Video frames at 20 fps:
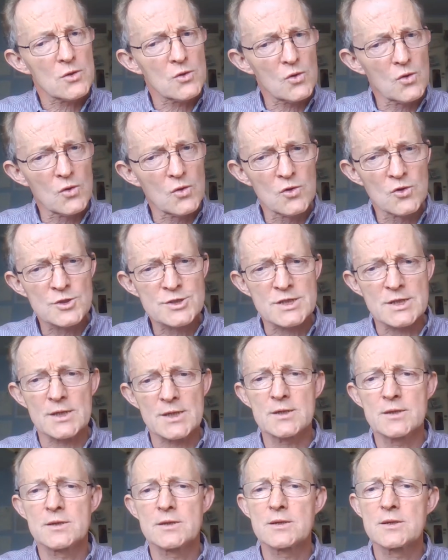order
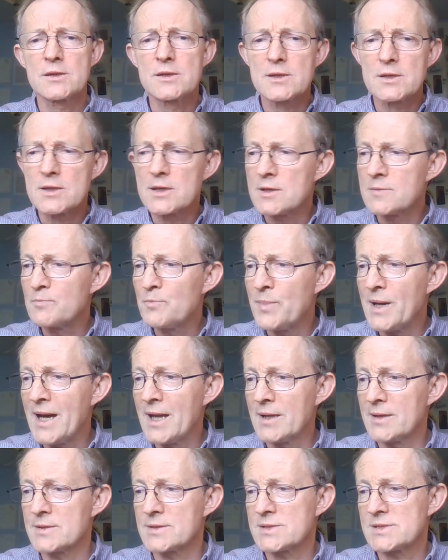and
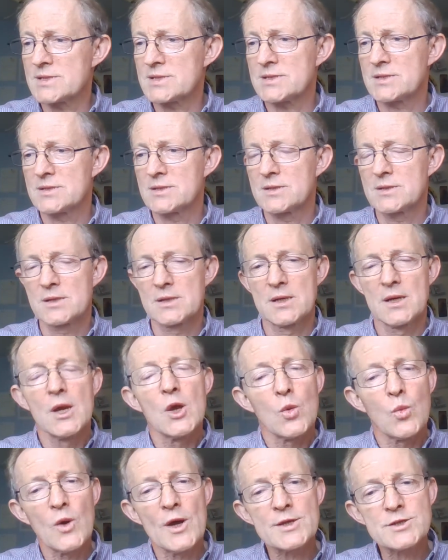balance,
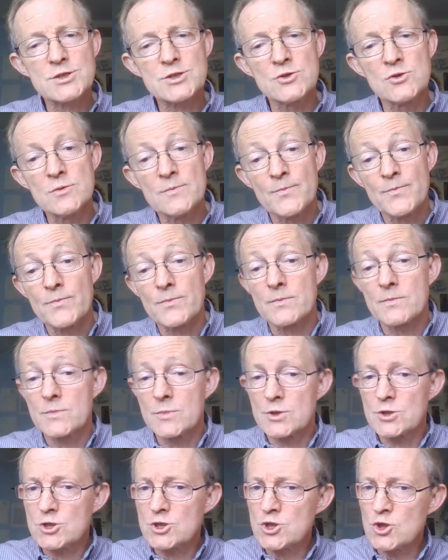where to
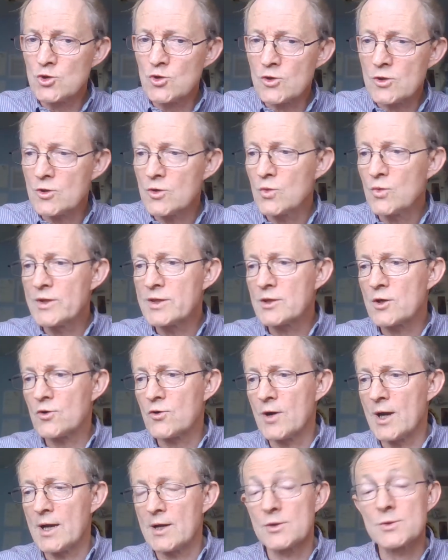talk with
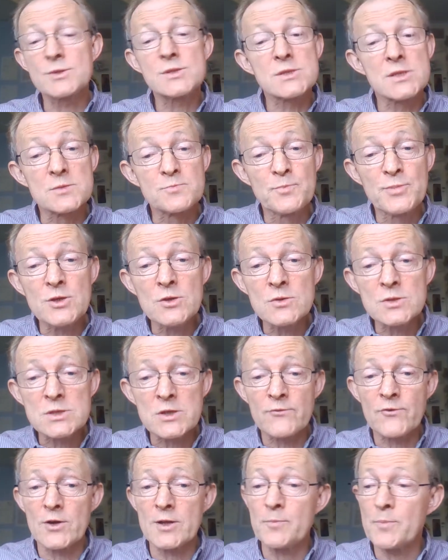crowds is
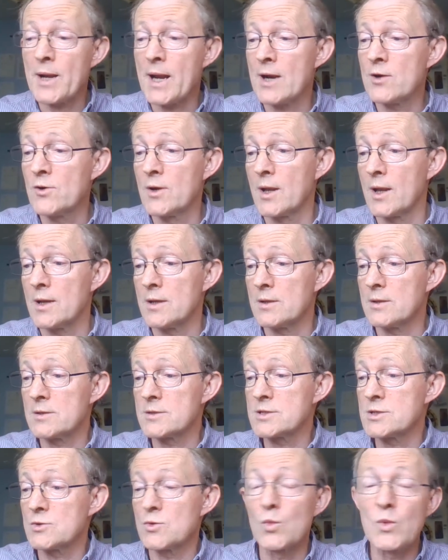beautifully
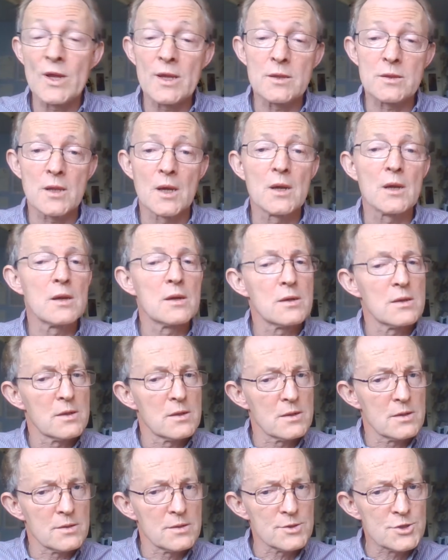paralleled with
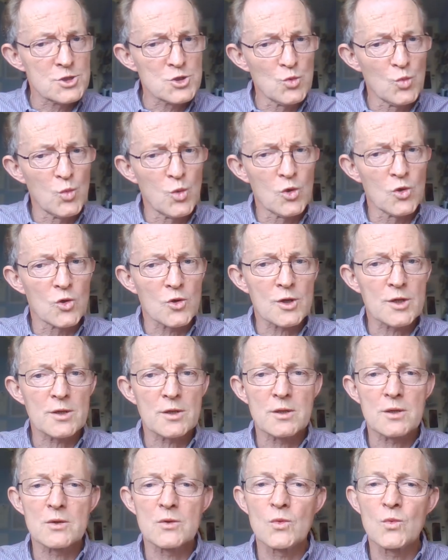to walk
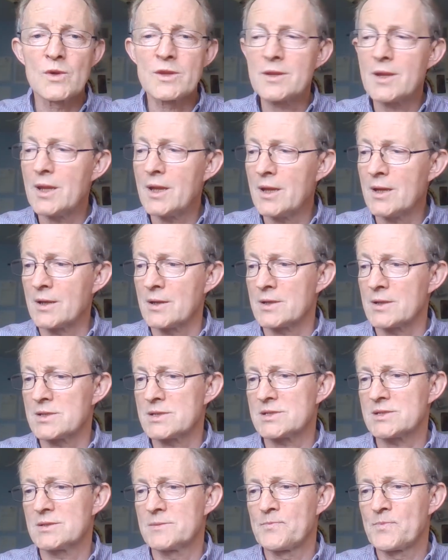with
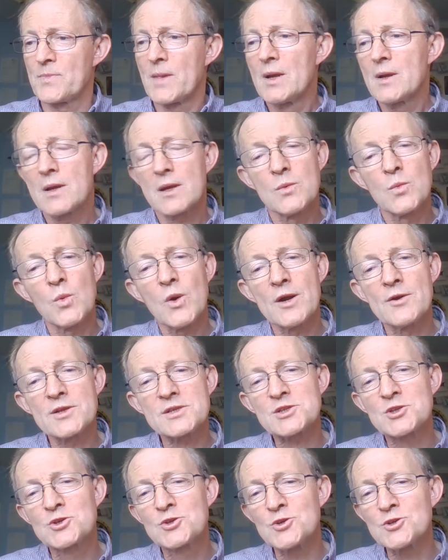kings, and where it's
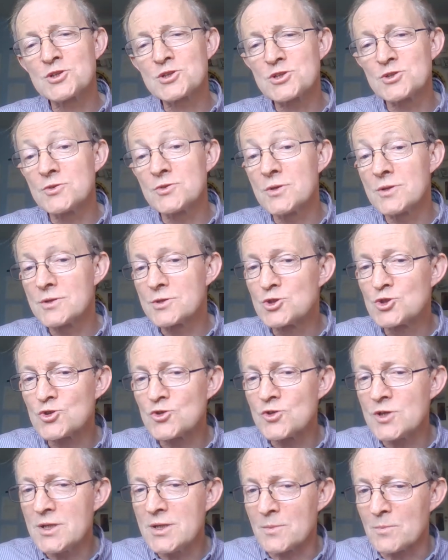good to
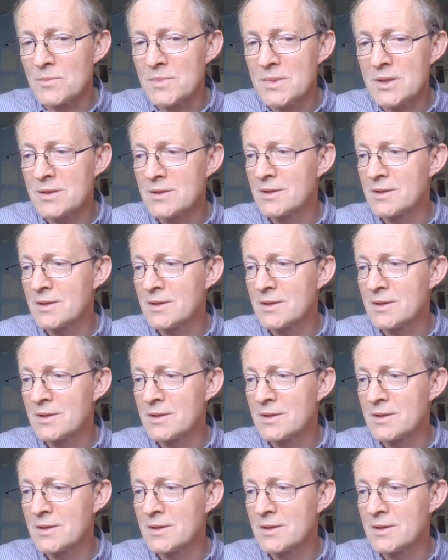dream,